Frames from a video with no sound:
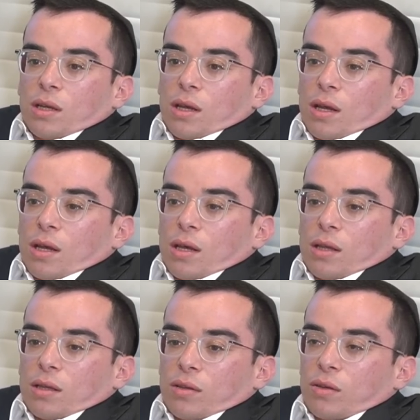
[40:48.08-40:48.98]

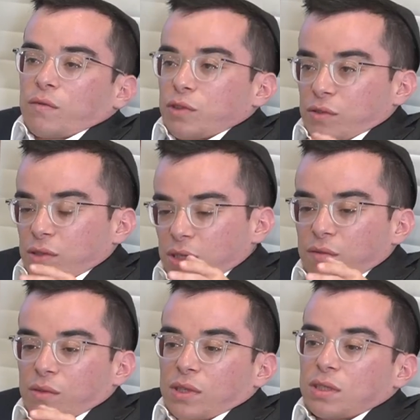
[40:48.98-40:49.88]
And, just to
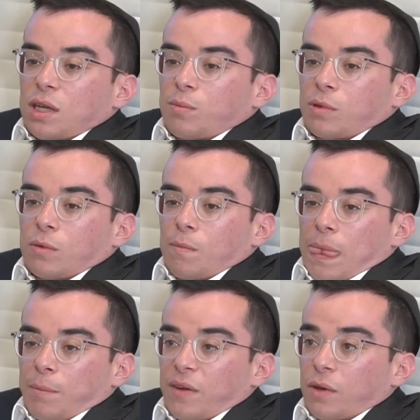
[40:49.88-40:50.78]
give you an example,
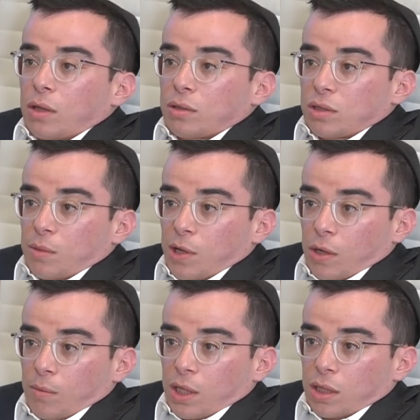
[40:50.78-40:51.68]
my father is a
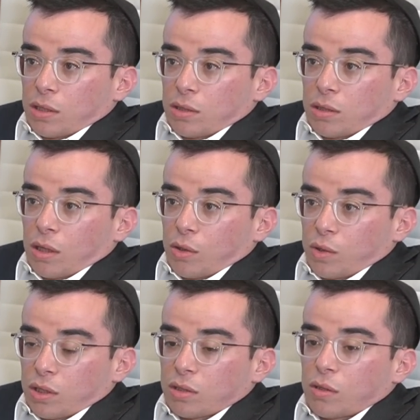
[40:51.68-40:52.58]
paramedic. He's on
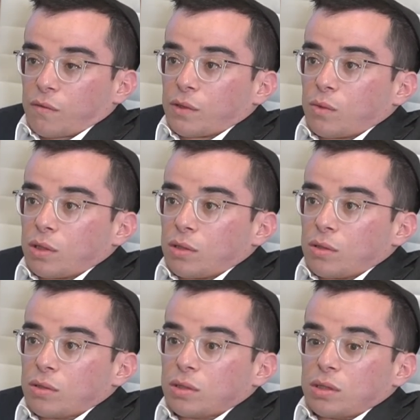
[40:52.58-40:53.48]
Queen Soul for 20
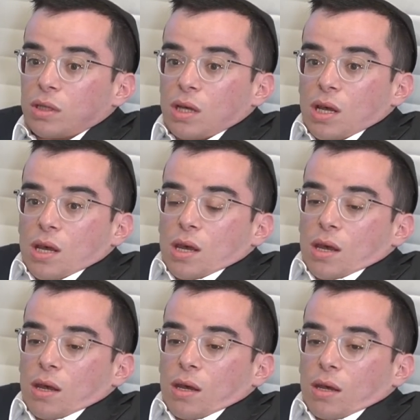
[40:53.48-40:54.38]
years.
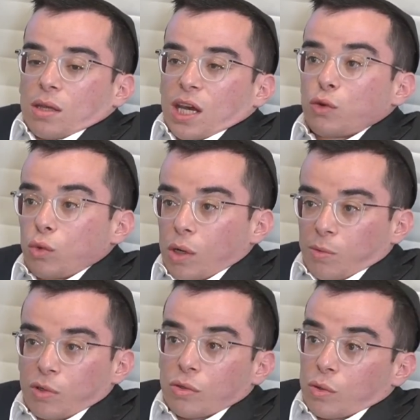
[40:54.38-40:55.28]
And I grew up
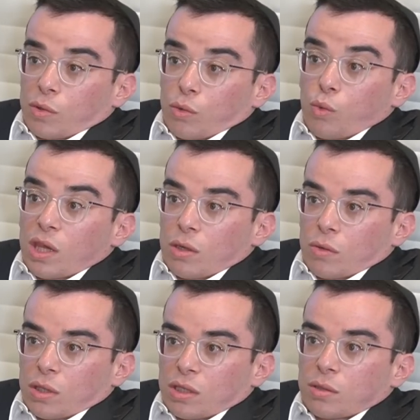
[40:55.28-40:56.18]
literally with the
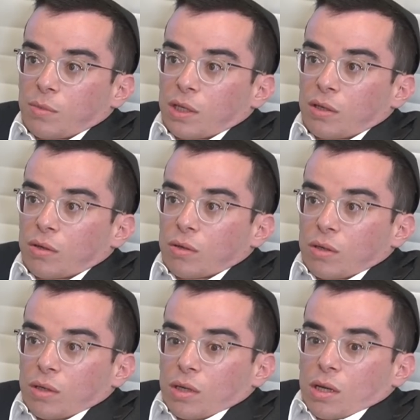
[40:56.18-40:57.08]
radio next to my ear.
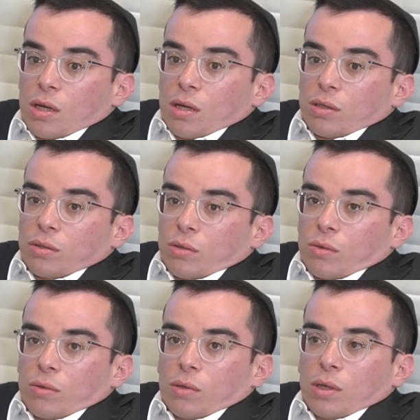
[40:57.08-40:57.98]

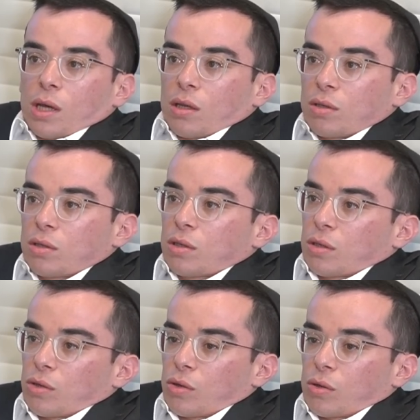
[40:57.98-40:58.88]
So, yeah,
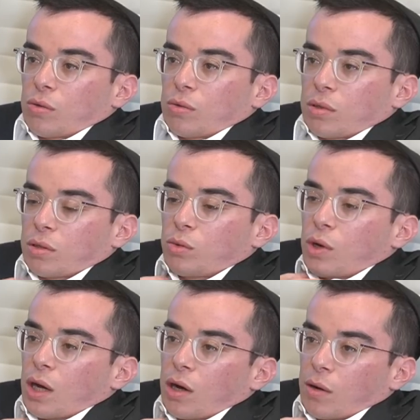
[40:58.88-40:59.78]
do
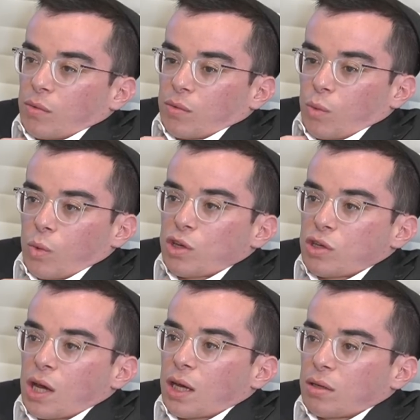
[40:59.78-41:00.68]
I
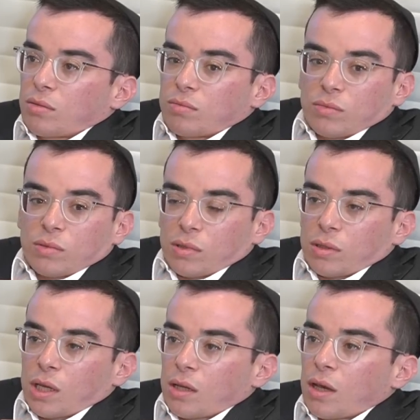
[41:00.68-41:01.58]
wish I could
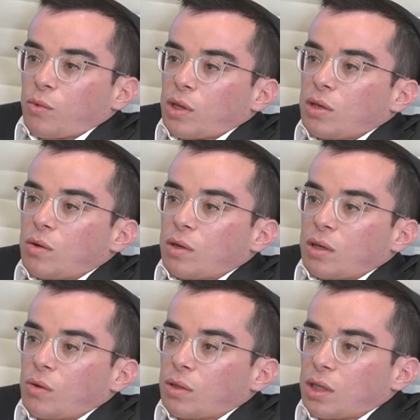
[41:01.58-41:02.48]
take that radio and
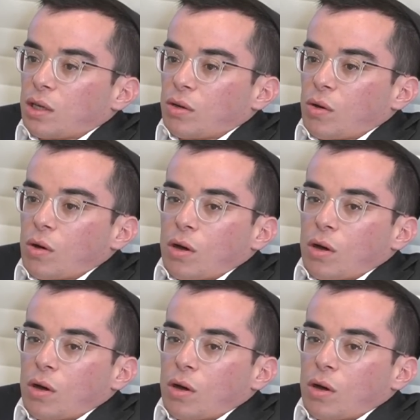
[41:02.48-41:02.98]
go and take a call?